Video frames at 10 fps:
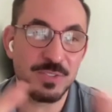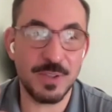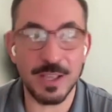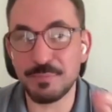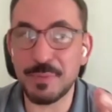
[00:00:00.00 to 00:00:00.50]

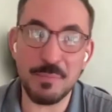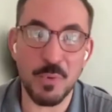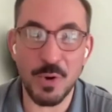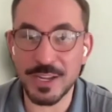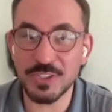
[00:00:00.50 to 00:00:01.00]
things is a
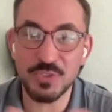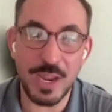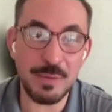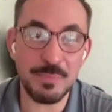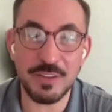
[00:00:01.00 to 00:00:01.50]
bit more
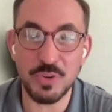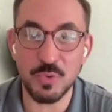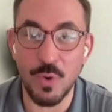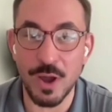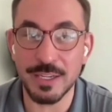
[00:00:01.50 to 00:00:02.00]
constrained,
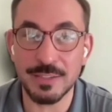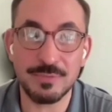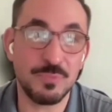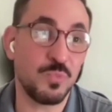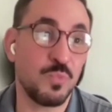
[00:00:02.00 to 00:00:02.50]
but if you
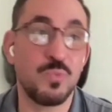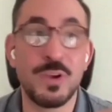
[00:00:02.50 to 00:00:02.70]
want to